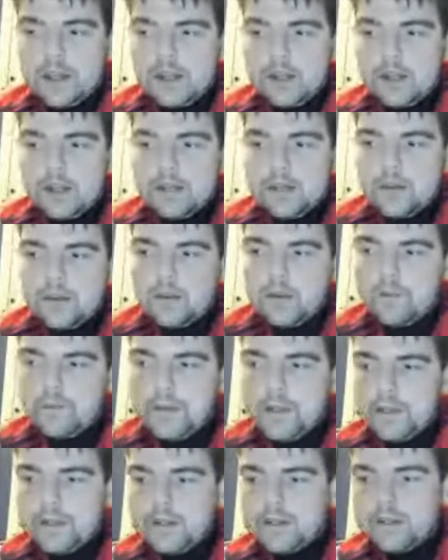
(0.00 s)
And you got
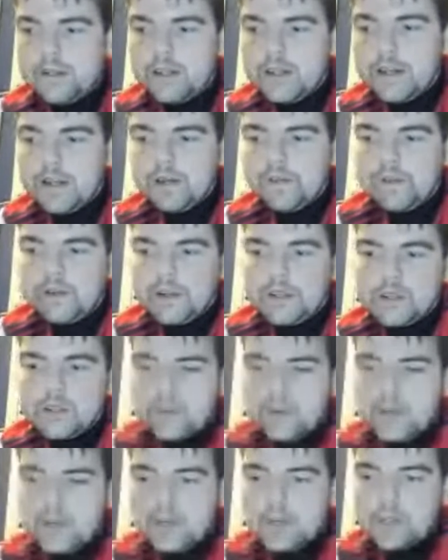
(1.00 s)
men, they're only
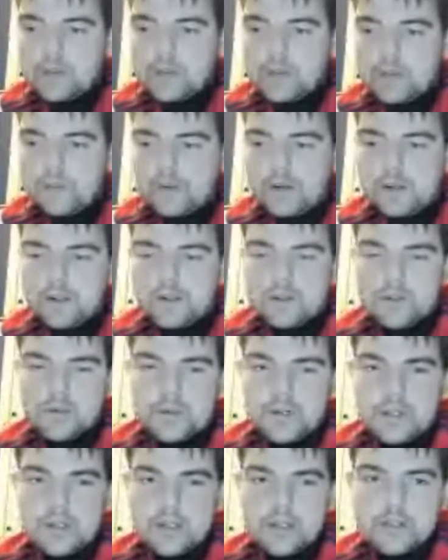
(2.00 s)
20, 21 and
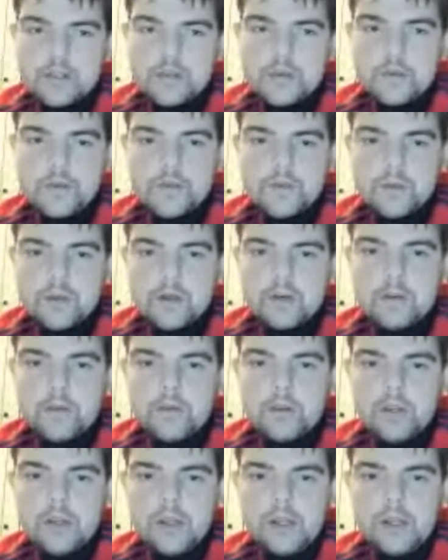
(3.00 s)
22 as well.